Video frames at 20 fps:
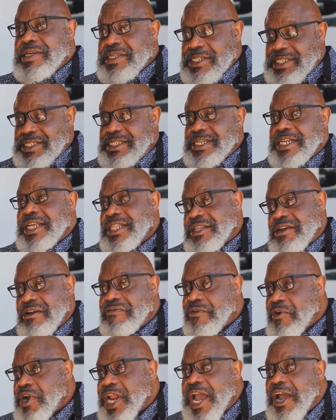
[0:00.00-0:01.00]
sitting there
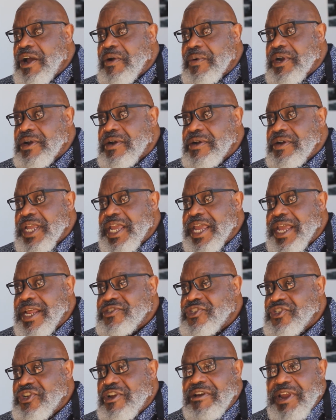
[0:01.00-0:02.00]
for an hour
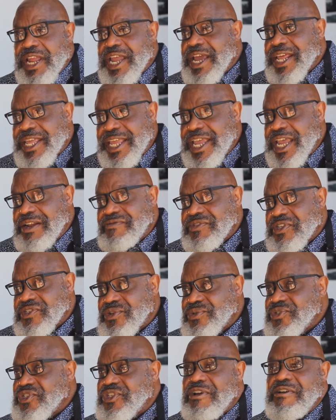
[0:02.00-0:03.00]
and staring at a
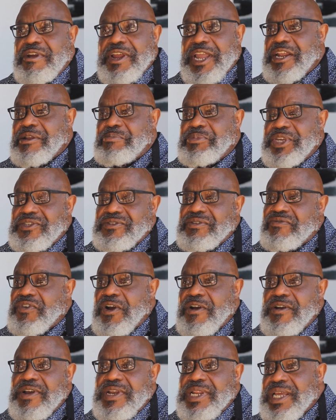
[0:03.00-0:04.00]
canvas or staring at a piece of
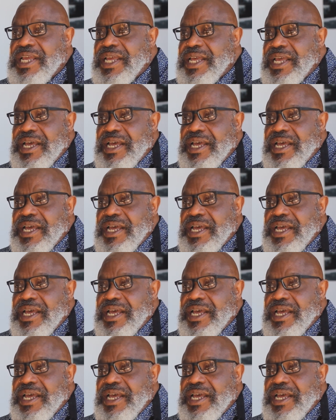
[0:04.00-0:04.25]
art